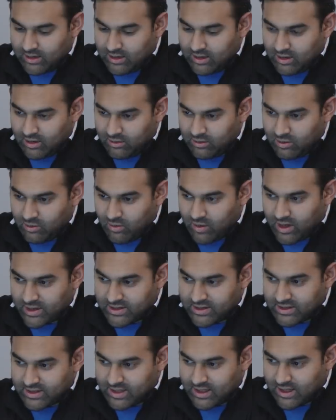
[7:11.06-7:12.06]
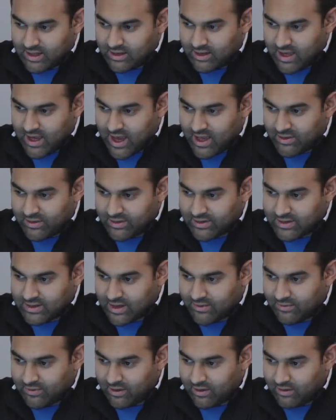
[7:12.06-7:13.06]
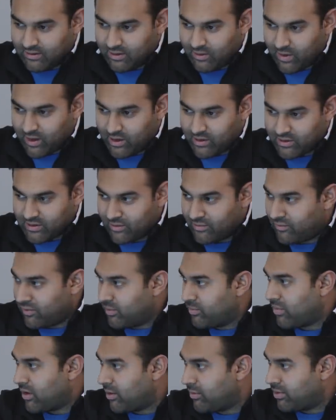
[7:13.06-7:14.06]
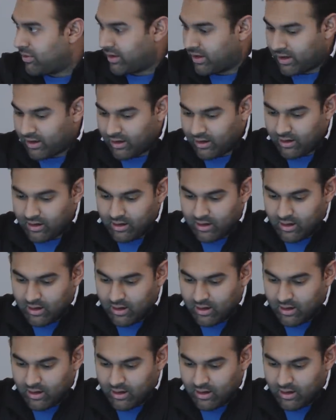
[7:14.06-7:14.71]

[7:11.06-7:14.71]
You watch this kid, the athlete's definitely greater than the football player.